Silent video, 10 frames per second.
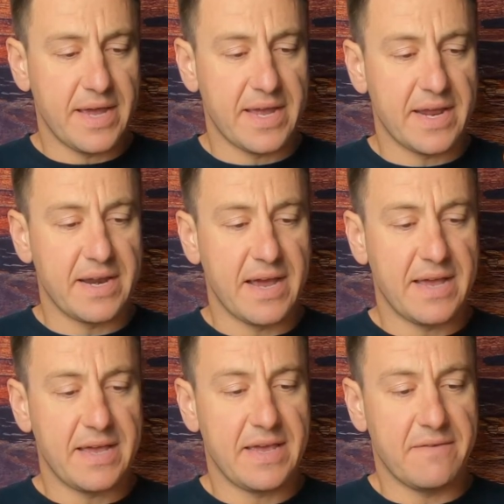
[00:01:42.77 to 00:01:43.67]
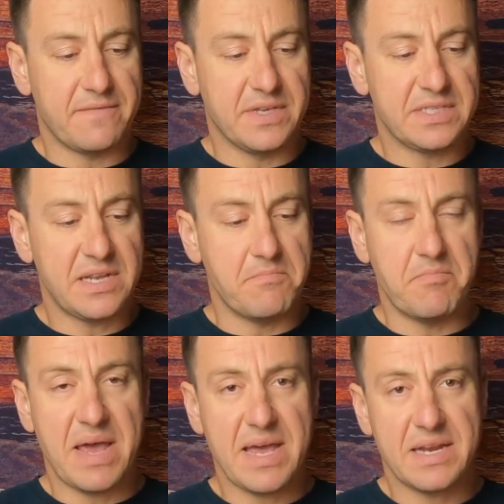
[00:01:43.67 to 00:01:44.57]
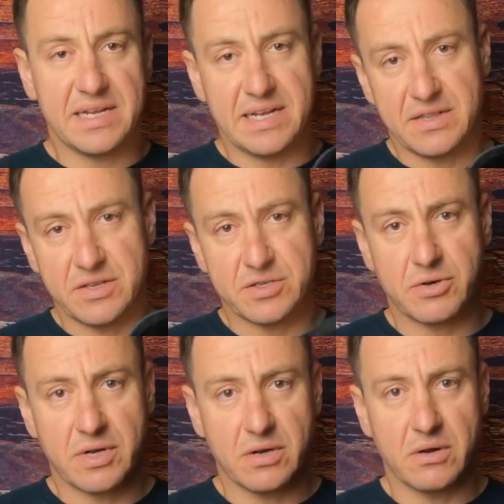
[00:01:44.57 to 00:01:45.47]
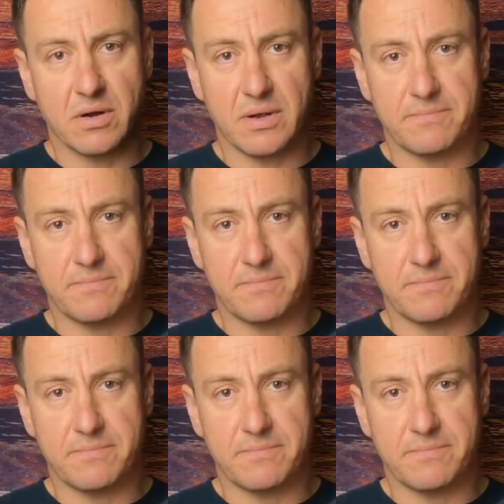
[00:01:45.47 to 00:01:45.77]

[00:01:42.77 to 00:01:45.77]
And if this can bend and get in the trigger,